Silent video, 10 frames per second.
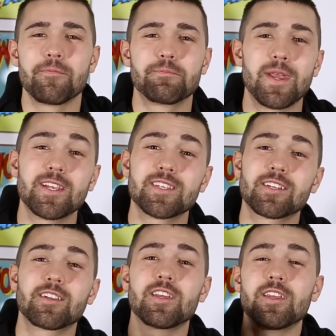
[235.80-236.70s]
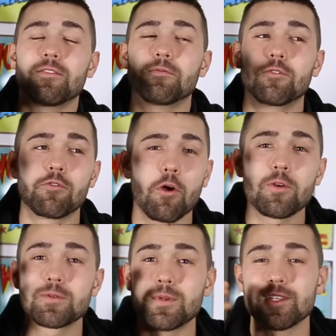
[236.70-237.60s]
Basically, Grow
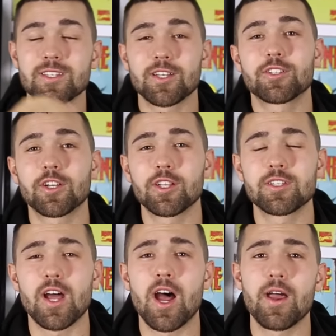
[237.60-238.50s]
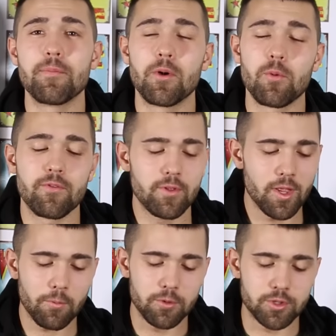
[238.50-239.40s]
has been such a good time, but we feel
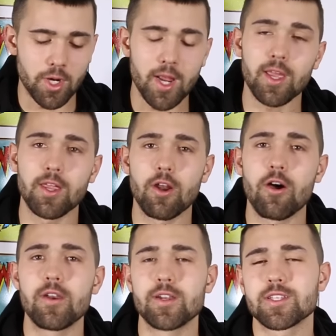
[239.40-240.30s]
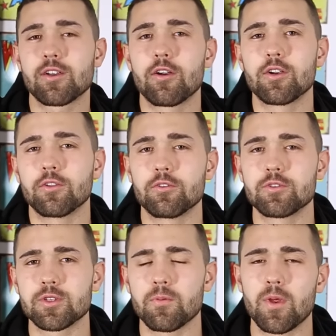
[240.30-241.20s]
like we're dragging it on and it's starting to
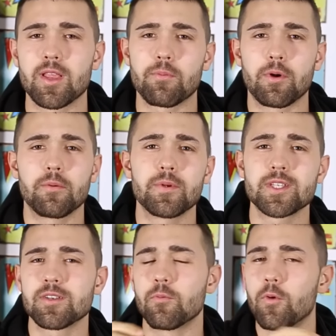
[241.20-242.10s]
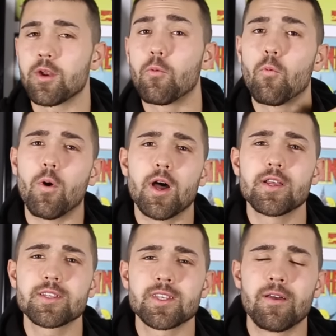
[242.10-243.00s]
lose its purpose and what it
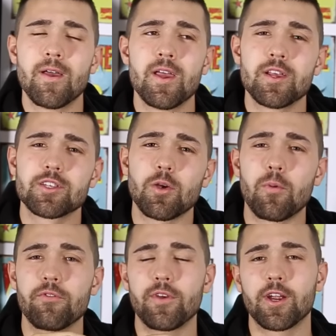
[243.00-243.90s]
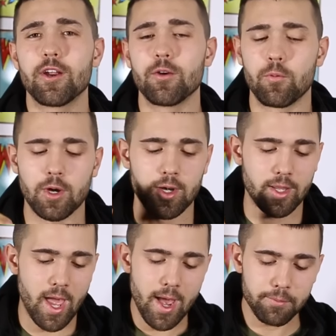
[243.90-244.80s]
was. So we figure we're gonna
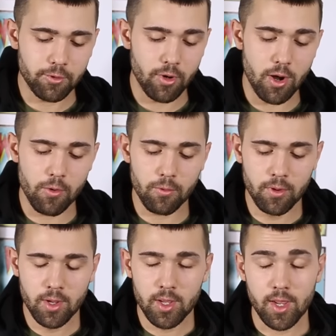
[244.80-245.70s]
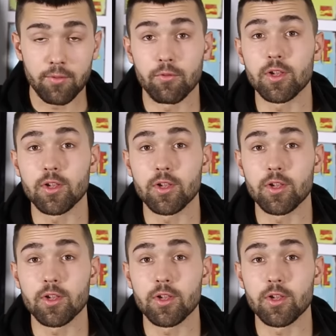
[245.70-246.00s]
cap Grow and